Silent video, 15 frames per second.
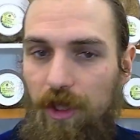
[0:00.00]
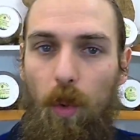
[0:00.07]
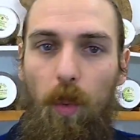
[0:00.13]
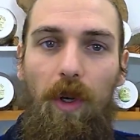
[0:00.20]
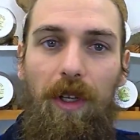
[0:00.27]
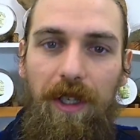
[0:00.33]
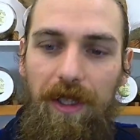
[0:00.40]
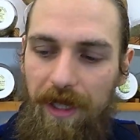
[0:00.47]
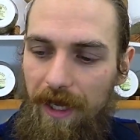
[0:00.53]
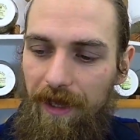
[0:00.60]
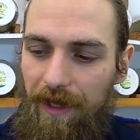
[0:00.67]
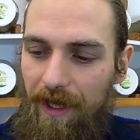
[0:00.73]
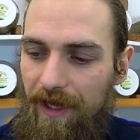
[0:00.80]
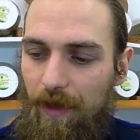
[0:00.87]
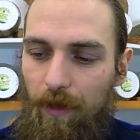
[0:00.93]
So we're going to take
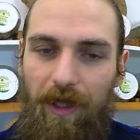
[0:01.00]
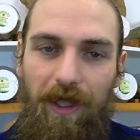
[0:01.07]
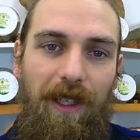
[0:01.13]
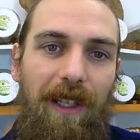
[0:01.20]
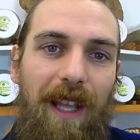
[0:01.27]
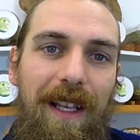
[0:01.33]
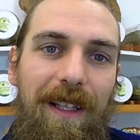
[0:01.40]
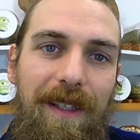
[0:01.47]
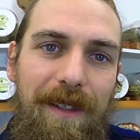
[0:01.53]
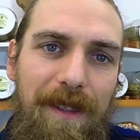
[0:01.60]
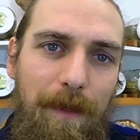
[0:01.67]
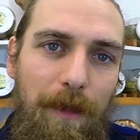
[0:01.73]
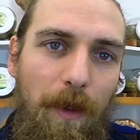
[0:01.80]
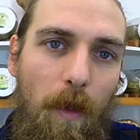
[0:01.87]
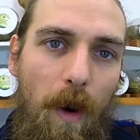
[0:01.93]
this and we're going to lightly
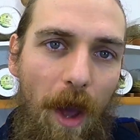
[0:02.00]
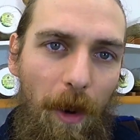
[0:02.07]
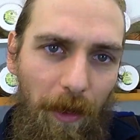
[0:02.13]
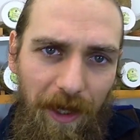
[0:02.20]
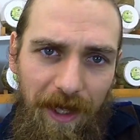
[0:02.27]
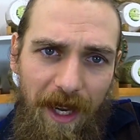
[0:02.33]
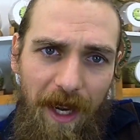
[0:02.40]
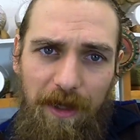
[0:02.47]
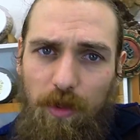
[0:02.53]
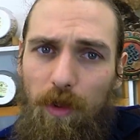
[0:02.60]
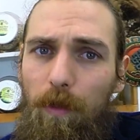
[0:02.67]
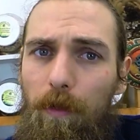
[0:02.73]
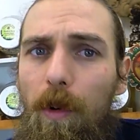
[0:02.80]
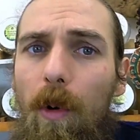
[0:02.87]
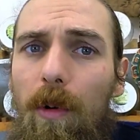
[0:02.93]
simmer the water. We're going to get it to a
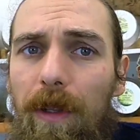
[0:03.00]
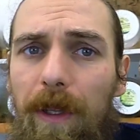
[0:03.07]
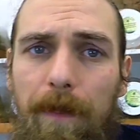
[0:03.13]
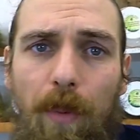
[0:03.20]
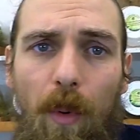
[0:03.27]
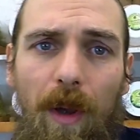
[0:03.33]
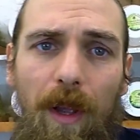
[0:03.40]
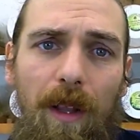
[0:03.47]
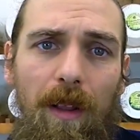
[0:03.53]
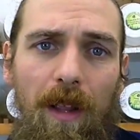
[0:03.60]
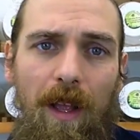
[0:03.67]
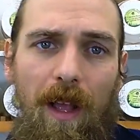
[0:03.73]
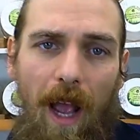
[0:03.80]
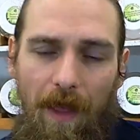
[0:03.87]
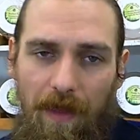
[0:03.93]
rolling boil
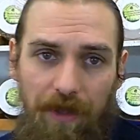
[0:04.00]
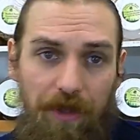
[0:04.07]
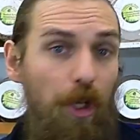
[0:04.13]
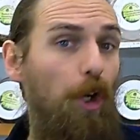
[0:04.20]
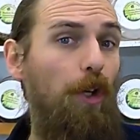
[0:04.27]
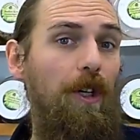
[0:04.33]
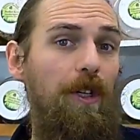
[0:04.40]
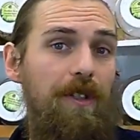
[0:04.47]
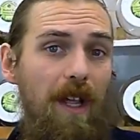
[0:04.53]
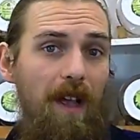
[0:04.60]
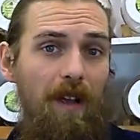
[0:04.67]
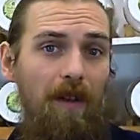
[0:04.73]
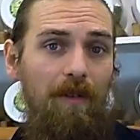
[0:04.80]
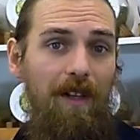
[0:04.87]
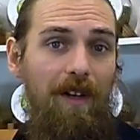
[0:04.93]
and then turn it
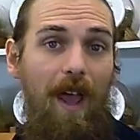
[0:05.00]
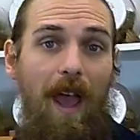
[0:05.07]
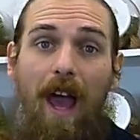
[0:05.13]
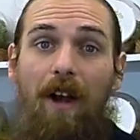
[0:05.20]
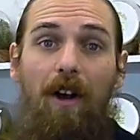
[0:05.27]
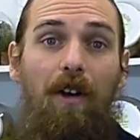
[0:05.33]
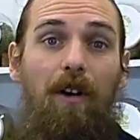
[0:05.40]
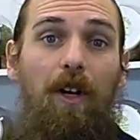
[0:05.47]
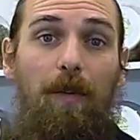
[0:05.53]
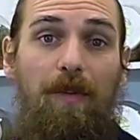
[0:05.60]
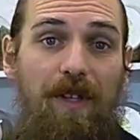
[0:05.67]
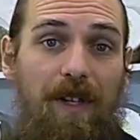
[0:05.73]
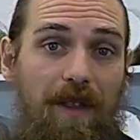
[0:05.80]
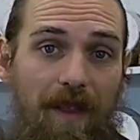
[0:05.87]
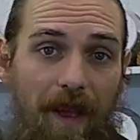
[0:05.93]
down and add our
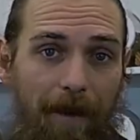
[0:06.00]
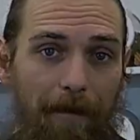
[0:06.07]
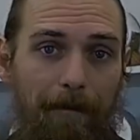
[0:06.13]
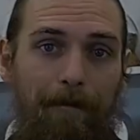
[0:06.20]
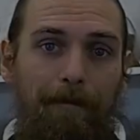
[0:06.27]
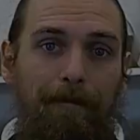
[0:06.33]
herbs in there.